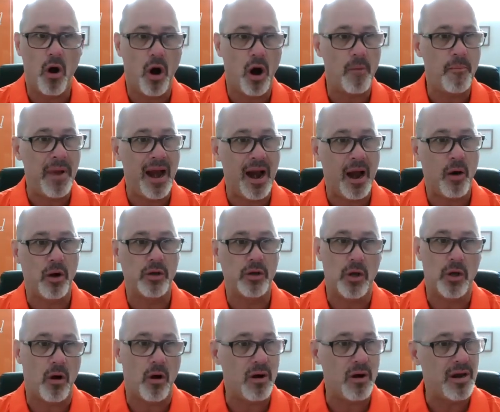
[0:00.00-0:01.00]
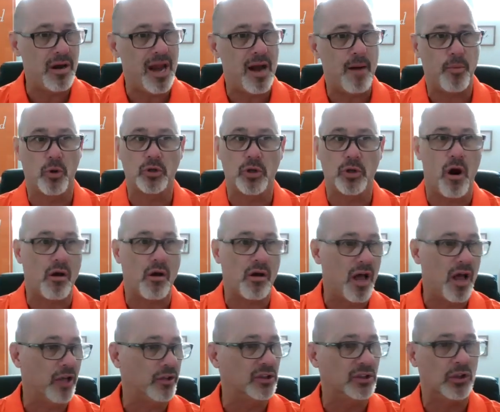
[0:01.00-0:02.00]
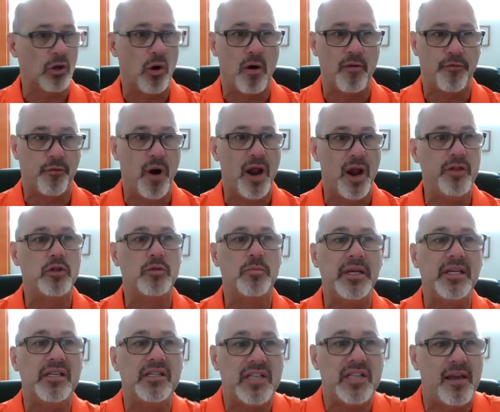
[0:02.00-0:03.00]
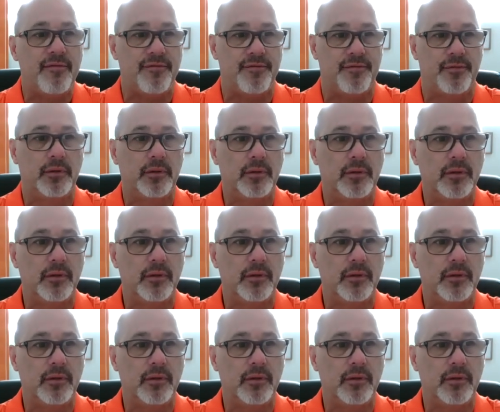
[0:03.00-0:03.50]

our parents, our neighbors, our cousins, our friends be safe.